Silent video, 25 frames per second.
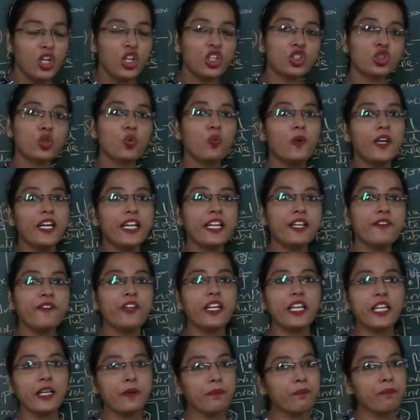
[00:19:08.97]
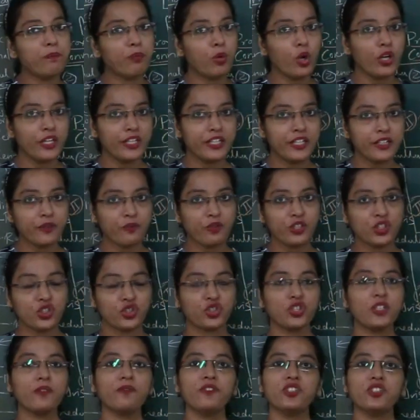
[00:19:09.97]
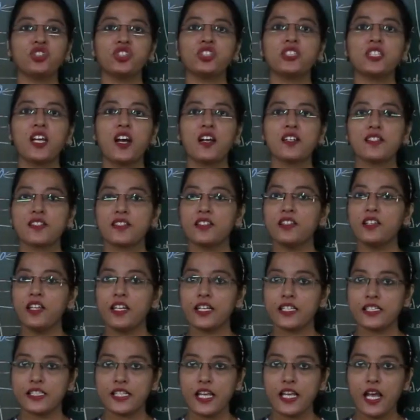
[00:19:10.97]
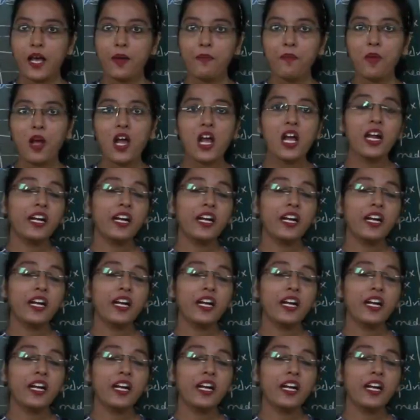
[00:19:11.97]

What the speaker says: So very important question which is asked in exam.